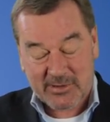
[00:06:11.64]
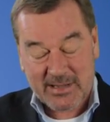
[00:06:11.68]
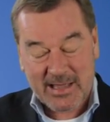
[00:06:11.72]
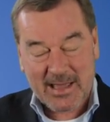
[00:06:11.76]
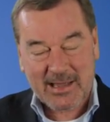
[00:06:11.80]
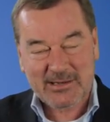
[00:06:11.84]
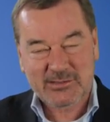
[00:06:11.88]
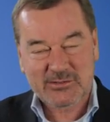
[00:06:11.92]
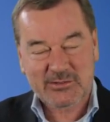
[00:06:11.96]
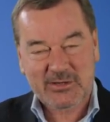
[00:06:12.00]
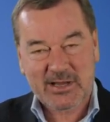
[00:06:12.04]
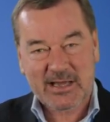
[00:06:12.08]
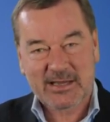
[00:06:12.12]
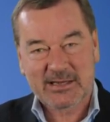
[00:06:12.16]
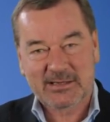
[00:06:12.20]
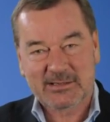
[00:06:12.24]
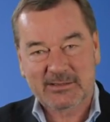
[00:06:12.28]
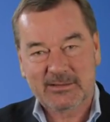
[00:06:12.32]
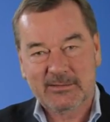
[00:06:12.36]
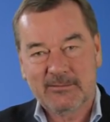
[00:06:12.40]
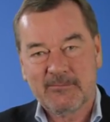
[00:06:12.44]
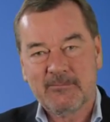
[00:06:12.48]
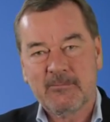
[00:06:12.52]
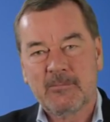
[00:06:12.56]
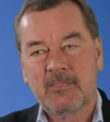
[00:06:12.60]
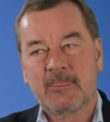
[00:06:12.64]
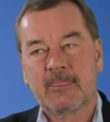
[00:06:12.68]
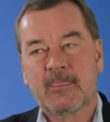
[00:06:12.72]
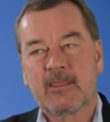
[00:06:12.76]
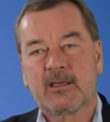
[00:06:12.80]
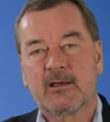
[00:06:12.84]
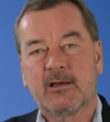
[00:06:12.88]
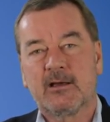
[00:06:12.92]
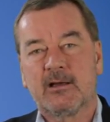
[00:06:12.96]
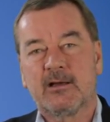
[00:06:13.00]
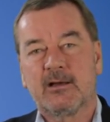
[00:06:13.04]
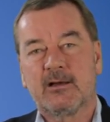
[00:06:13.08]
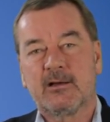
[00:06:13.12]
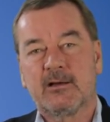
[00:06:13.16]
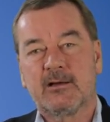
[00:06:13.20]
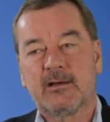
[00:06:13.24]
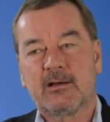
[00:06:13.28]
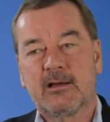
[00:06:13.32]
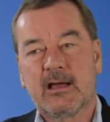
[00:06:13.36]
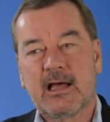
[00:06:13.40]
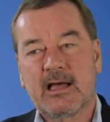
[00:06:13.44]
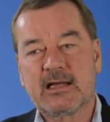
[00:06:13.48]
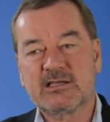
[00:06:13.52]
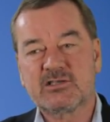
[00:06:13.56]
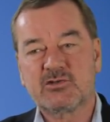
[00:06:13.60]
educator
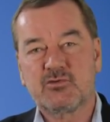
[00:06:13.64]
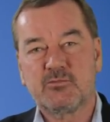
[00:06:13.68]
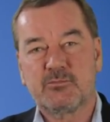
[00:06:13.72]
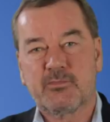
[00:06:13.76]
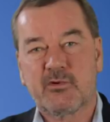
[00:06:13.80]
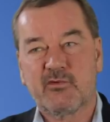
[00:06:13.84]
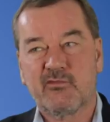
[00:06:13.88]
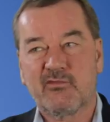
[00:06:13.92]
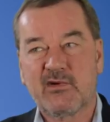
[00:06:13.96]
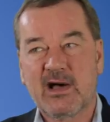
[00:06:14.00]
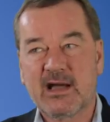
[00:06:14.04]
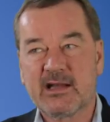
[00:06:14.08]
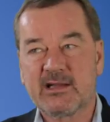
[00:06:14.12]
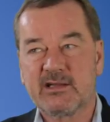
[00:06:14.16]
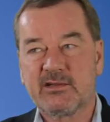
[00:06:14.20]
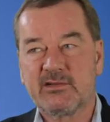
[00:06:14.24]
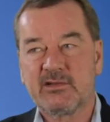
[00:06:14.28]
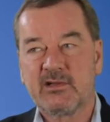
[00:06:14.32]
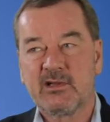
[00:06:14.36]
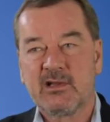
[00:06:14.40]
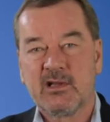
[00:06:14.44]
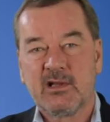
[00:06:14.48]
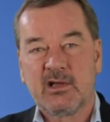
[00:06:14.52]
has to provide